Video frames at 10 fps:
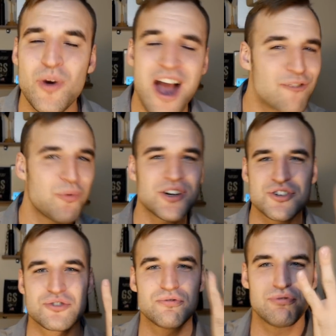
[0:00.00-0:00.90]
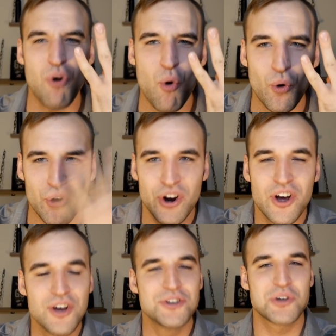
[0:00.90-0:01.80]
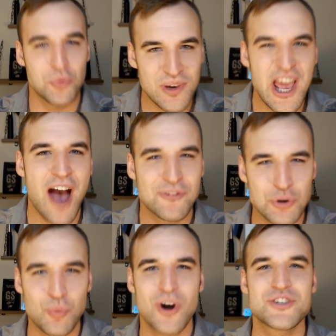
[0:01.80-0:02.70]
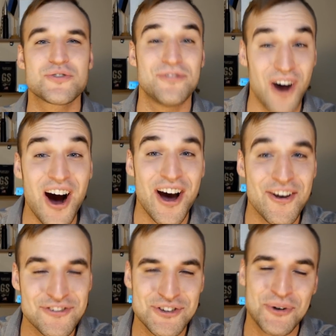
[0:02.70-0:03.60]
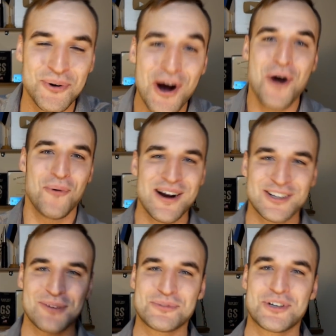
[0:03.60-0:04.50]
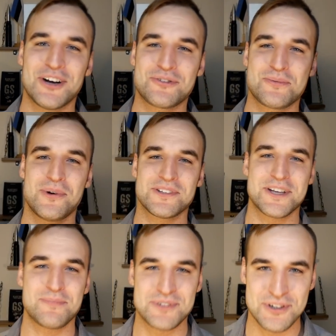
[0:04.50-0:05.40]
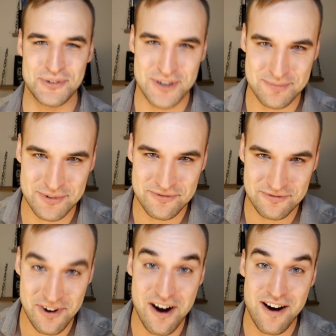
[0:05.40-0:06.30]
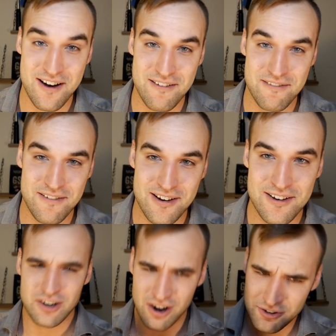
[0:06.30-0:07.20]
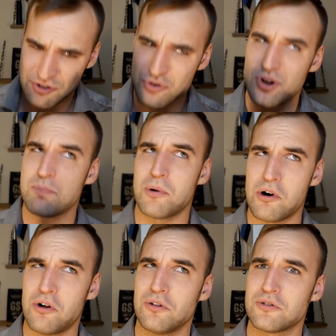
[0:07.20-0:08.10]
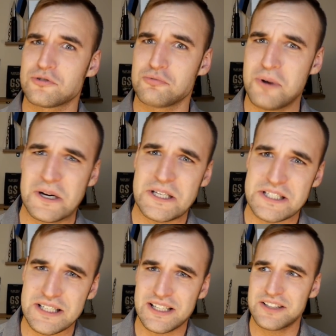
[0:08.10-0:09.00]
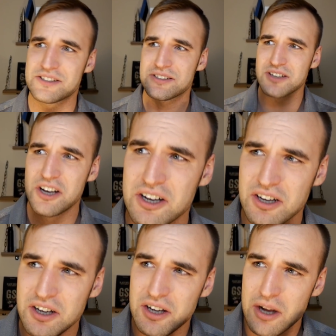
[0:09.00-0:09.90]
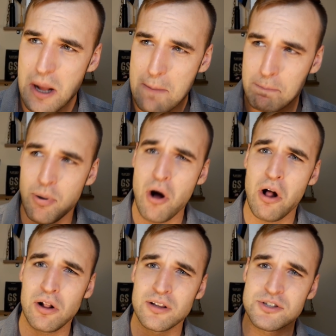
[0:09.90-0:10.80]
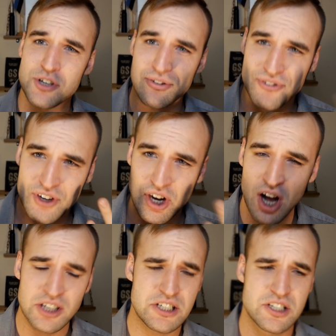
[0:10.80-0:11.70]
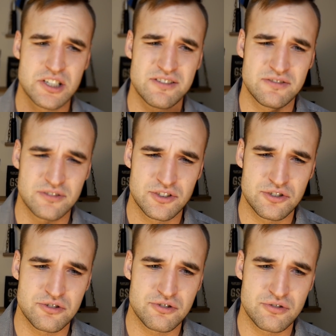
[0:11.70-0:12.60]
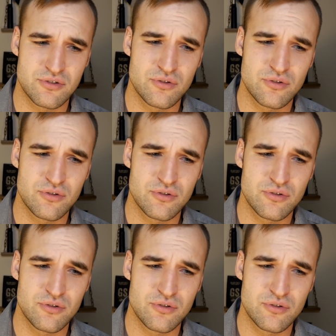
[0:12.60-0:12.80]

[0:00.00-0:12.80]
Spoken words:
We have watched 4, so we have to watch 5. So, welcome to Countryballs episode number 5. Countryballs, what is it? It's balls of countries.